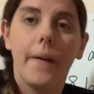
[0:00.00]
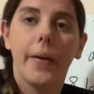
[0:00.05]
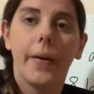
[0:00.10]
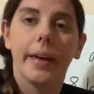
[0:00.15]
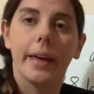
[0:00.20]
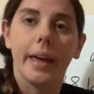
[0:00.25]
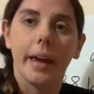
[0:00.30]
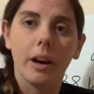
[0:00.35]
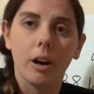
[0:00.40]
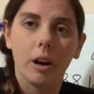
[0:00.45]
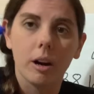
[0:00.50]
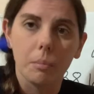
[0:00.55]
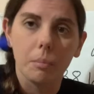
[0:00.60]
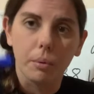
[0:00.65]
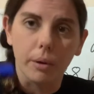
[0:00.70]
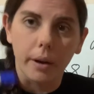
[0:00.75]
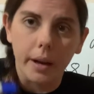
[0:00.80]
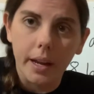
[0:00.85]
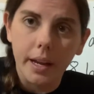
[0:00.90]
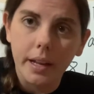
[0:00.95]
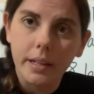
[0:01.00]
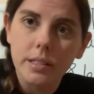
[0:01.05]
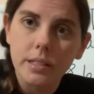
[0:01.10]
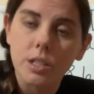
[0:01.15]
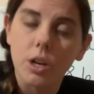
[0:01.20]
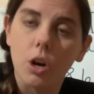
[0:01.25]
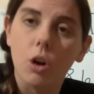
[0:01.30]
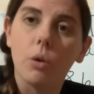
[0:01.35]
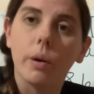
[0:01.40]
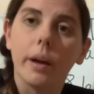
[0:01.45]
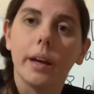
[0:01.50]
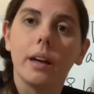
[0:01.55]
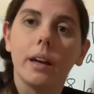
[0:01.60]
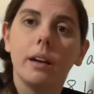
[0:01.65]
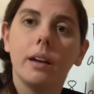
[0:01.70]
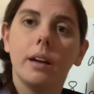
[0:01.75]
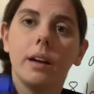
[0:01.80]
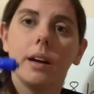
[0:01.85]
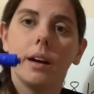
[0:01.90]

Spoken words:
get our brains going,